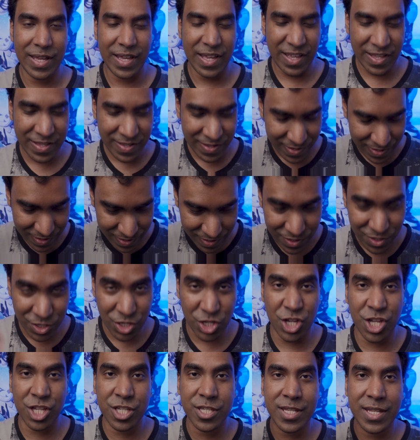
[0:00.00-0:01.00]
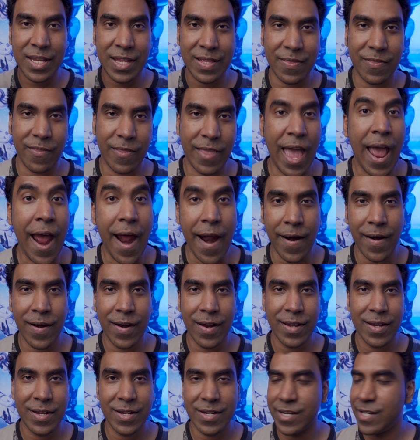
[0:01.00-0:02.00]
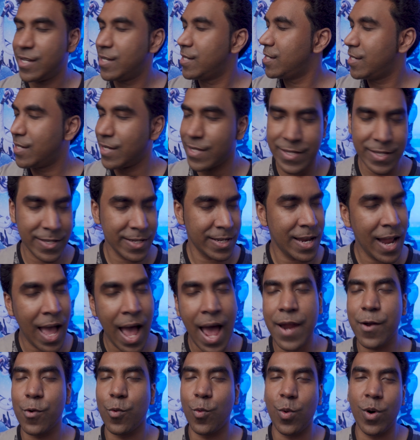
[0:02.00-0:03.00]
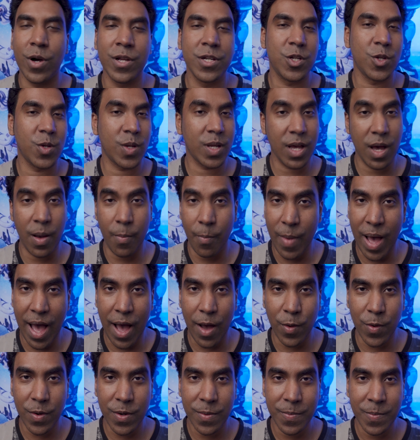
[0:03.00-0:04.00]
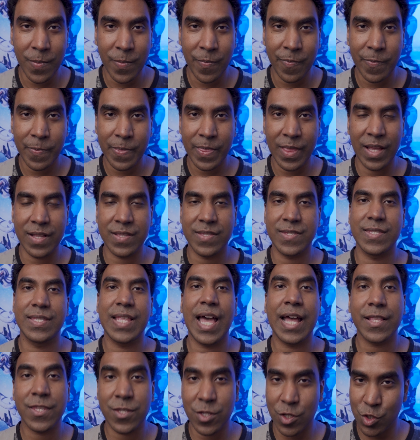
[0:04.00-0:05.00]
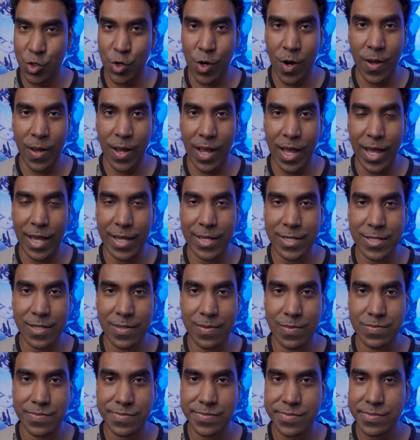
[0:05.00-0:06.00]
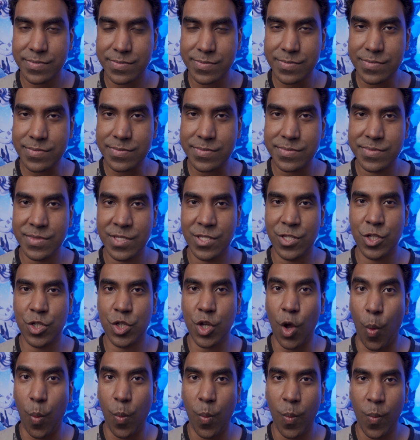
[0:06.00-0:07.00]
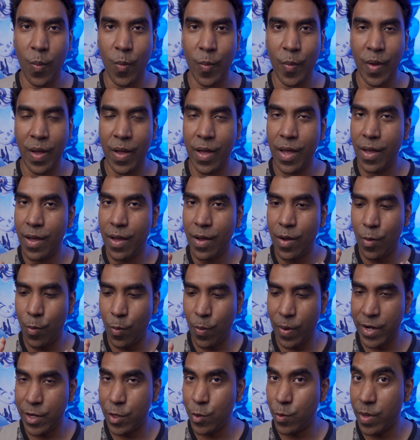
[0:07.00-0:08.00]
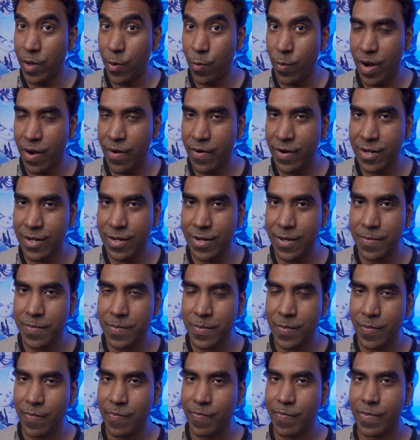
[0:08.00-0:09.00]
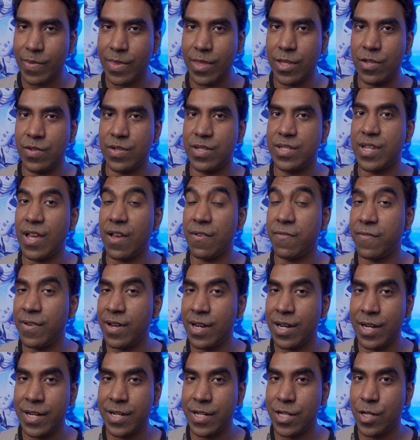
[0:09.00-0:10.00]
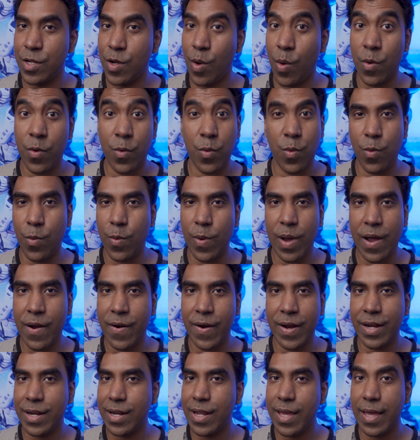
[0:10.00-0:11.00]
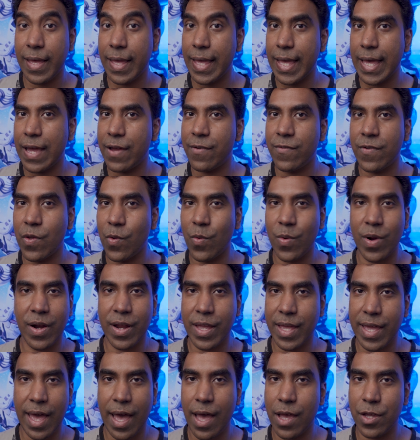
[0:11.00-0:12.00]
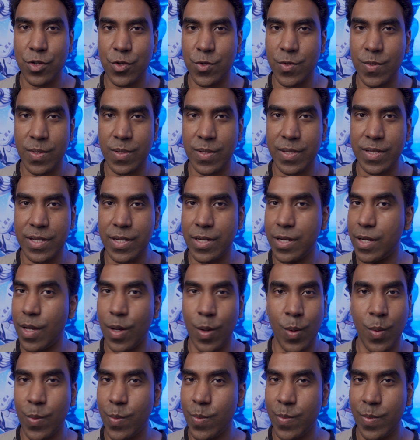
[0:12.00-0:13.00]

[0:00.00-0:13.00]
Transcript: It's just there. Does not want to come out. It's that strong, guys. So, where do we wear it? You definitely don't wear it everywhere casually, no.